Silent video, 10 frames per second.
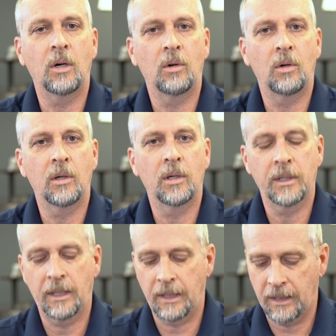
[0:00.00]

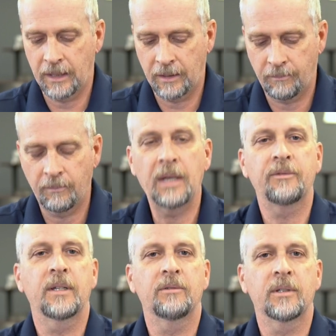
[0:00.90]
on my
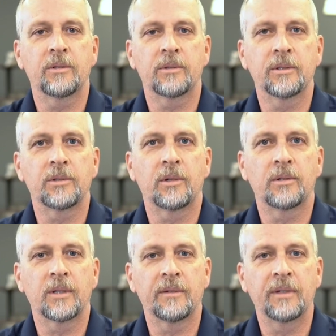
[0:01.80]
favorite little
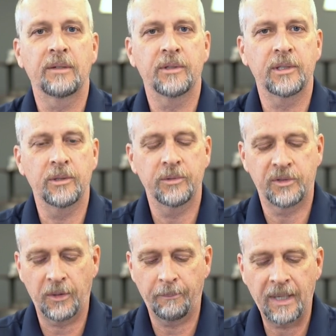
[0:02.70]
controller I've ever
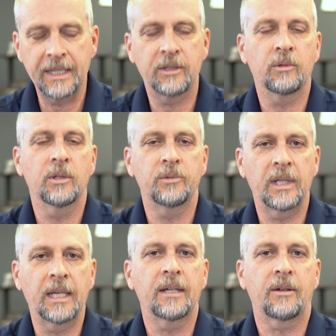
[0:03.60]
used, the
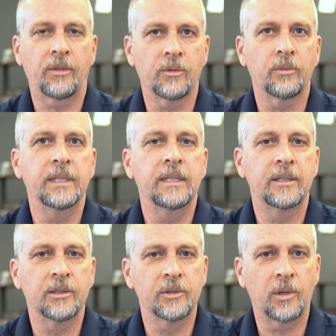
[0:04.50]
Microtech three
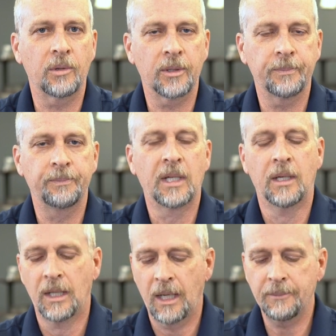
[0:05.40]
controller.
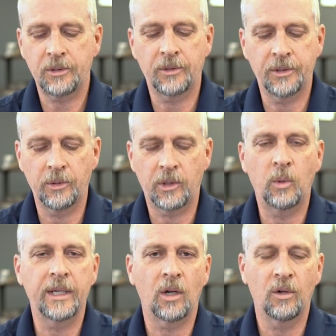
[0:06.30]
I'm just going to do a
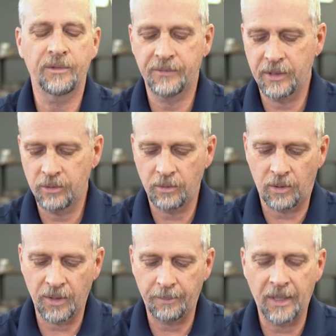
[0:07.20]
quick overview
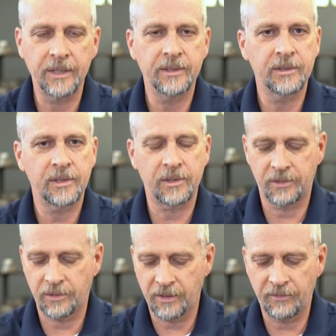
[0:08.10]
on the buttons.
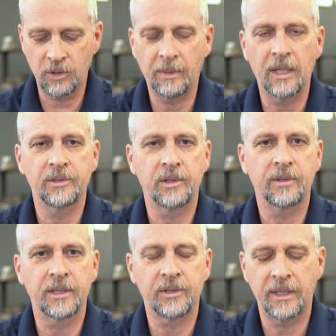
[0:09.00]
There's only a few buttons on
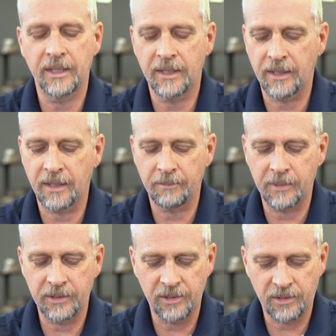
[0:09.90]
this thing, um,
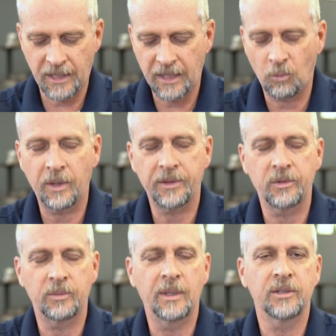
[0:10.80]
but just kind of what
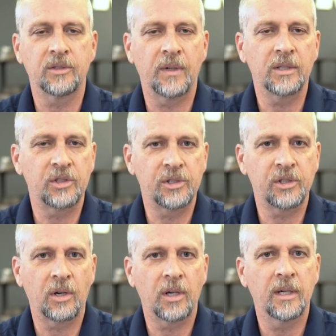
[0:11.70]
those buttons' functions
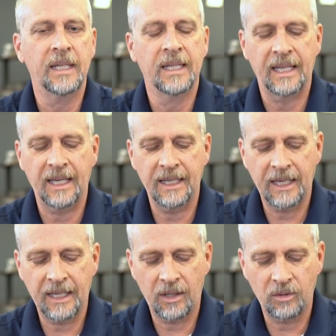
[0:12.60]
are and
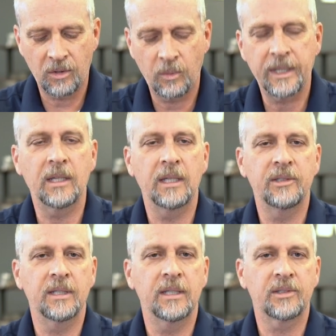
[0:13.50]
how quick and
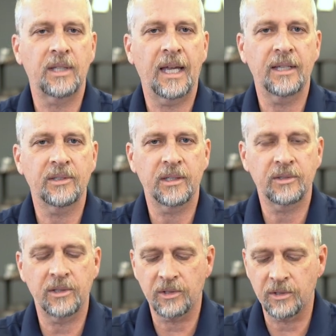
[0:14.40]
easy it is to
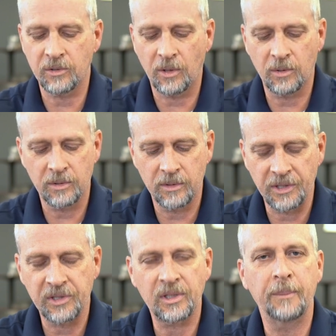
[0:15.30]
access this controller and
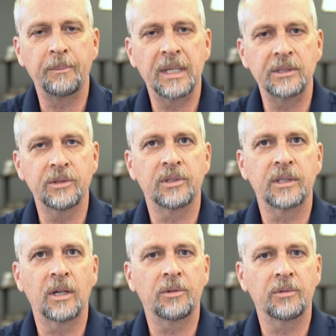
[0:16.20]
the sub-menus and
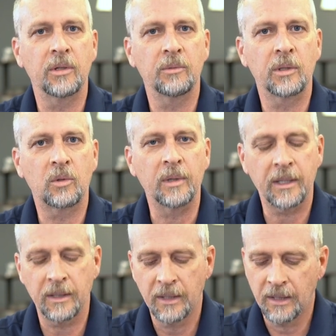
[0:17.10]
go through it real
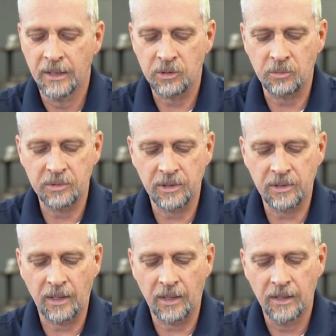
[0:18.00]
quick. So we'll
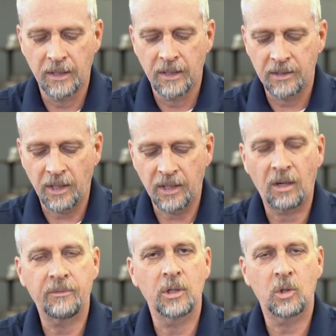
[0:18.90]
just uh, take
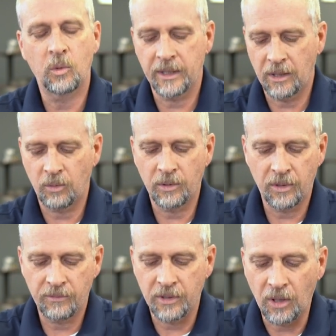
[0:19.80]
off real quick going
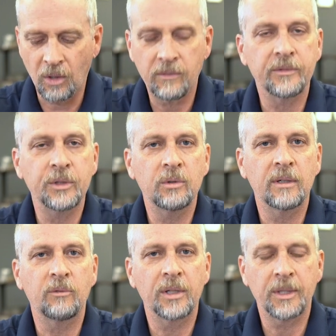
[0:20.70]
over an overview
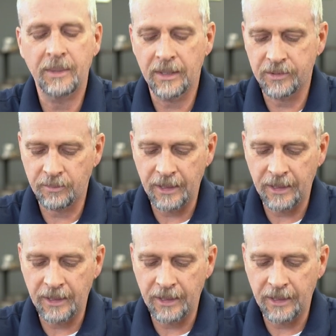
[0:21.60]
of what the buttons